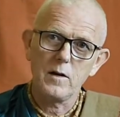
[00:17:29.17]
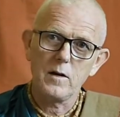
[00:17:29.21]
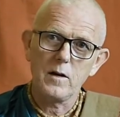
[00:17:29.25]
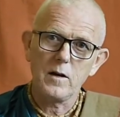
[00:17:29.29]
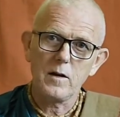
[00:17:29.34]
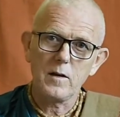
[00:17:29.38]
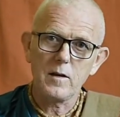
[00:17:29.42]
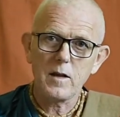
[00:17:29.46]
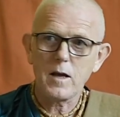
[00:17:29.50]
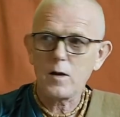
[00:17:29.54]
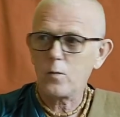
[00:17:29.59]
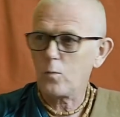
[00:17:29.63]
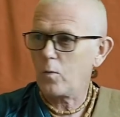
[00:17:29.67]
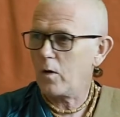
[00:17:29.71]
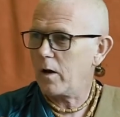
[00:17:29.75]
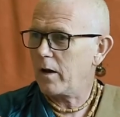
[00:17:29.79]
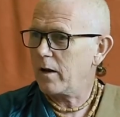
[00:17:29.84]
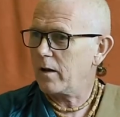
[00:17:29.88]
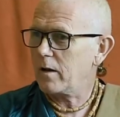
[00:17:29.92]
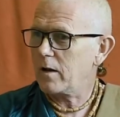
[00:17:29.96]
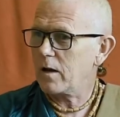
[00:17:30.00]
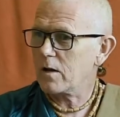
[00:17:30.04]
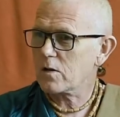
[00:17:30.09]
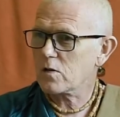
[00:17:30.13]
In that
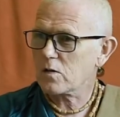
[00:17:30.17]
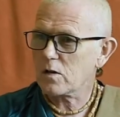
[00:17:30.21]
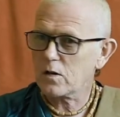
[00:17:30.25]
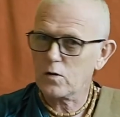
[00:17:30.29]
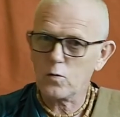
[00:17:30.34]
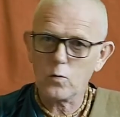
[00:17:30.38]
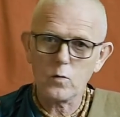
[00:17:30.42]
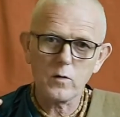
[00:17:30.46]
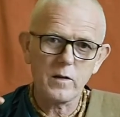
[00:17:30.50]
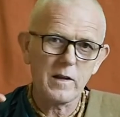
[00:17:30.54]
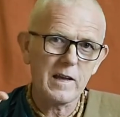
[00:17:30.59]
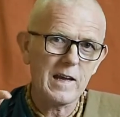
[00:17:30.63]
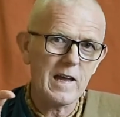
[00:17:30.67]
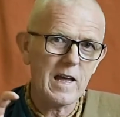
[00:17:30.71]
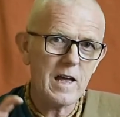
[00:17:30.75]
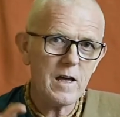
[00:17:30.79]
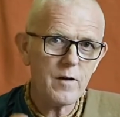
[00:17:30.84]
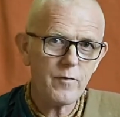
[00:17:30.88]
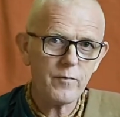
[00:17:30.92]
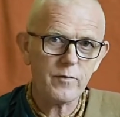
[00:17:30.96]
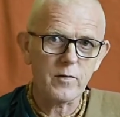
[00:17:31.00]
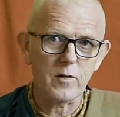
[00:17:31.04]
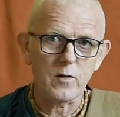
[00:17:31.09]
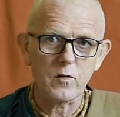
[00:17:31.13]
way, actually all the
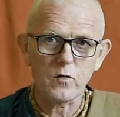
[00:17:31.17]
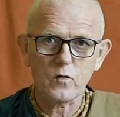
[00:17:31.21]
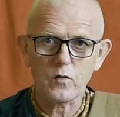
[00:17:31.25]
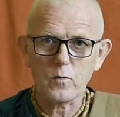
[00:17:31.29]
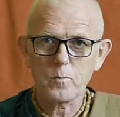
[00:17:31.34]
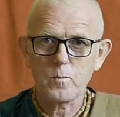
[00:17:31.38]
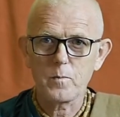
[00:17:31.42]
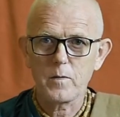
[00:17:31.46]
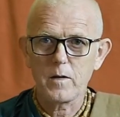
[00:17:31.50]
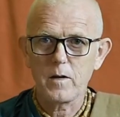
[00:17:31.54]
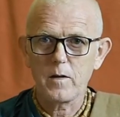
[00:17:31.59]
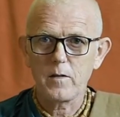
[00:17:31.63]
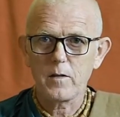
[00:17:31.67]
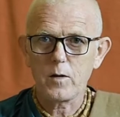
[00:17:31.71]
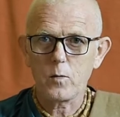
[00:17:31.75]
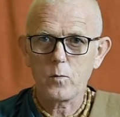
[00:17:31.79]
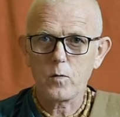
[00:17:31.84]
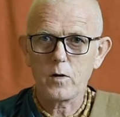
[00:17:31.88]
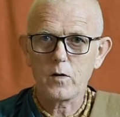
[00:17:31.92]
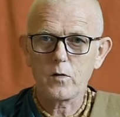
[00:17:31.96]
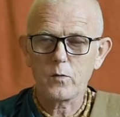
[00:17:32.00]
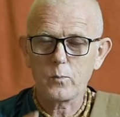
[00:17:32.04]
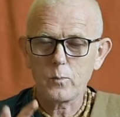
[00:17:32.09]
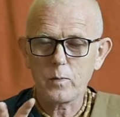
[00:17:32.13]
effort that
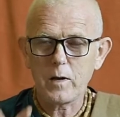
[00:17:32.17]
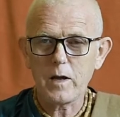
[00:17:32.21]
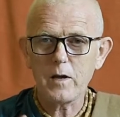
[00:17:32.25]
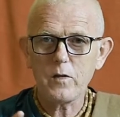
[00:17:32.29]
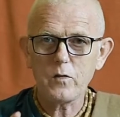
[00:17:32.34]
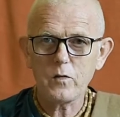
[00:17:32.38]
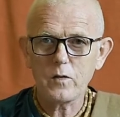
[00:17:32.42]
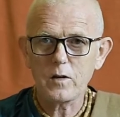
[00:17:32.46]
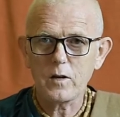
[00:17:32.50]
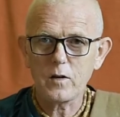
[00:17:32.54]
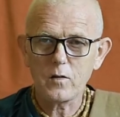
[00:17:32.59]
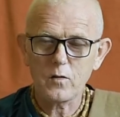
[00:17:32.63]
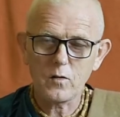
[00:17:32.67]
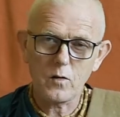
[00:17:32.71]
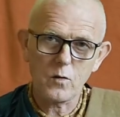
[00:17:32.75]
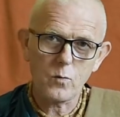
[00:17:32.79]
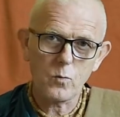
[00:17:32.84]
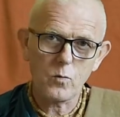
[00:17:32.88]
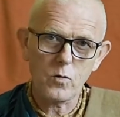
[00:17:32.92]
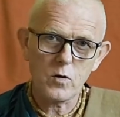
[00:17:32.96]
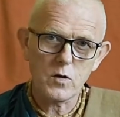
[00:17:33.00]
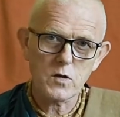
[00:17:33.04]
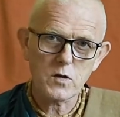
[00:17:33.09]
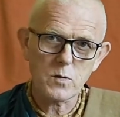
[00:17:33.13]
one is placing into the
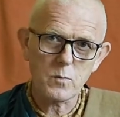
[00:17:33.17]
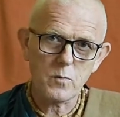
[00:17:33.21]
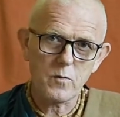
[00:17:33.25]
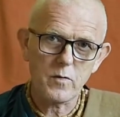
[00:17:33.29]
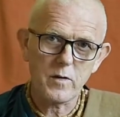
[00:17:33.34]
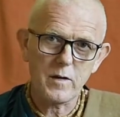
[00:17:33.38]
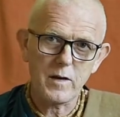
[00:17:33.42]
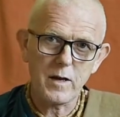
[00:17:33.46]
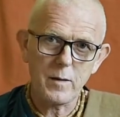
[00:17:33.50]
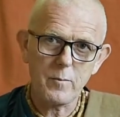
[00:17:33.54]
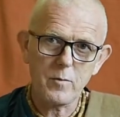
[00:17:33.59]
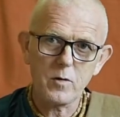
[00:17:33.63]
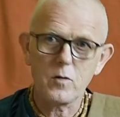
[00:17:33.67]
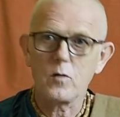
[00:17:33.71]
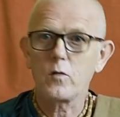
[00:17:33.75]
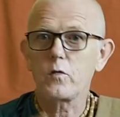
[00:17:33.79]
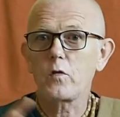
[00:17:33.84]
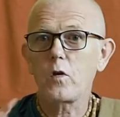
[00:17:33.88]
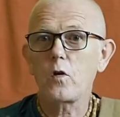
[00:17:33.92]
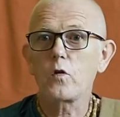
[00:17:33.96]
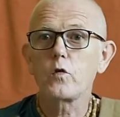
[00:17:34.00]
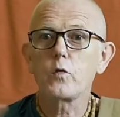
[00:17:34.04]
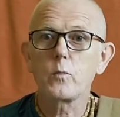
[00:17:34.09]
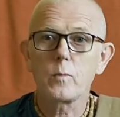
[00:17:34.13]
worship of the
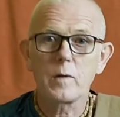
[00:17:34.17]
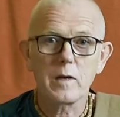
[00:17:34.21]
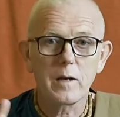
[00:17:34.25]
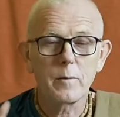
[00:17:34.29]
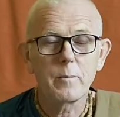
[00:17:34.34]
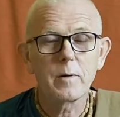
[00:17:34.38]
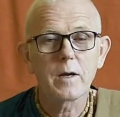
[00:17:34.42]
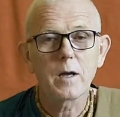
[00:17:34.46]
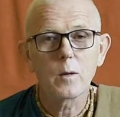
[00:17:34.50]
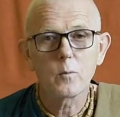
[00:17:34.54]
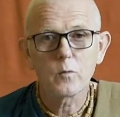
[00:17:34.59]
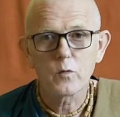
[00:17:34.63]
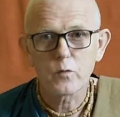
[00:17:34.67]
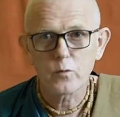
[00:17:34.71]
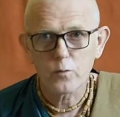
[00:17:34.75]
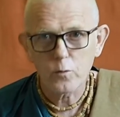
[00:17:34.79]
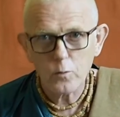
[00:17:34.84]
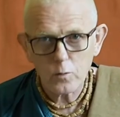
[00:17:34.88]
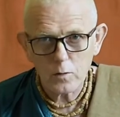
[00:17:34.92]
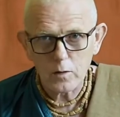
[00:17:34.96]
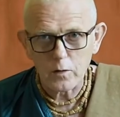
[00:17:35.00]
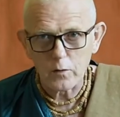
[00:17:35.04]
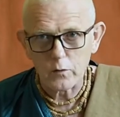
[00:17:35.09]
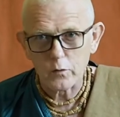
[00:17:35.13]
demigods ultimately becomes
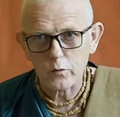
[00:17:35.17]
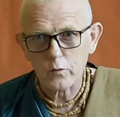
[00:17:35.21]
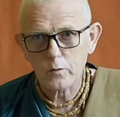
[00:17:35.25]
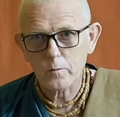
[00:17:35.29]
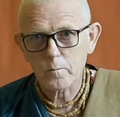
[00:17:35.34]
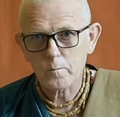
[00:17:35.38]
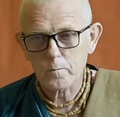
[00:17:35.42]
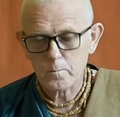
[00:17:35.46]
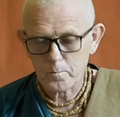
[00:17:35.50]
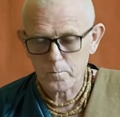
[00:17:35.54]
fruitless.